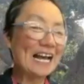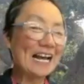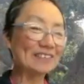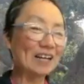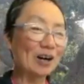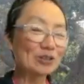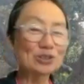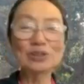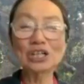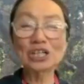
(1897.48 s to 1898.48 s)
And
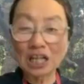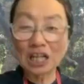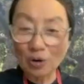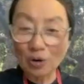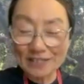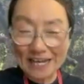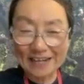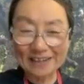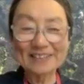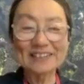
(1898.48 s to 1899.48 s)
also the
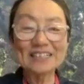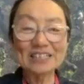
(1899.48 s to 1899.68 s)
clothing,